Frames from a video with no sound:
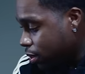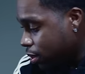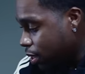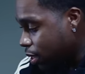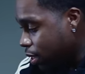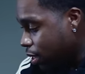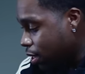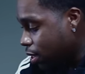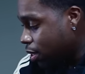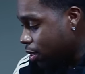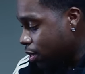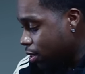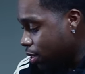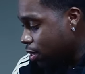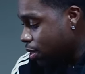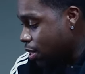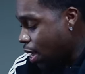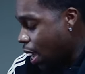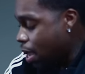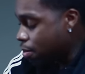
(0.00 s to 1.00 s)
Then
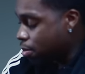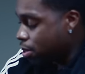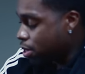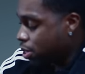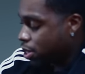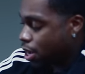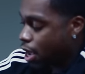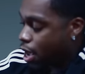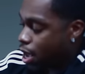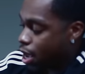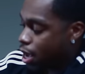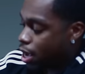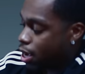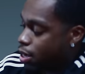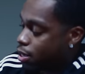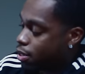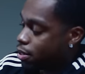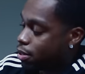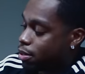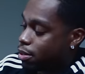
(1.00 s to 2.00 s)
the diamond
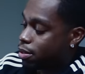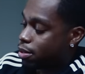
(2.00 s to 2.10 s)
chain,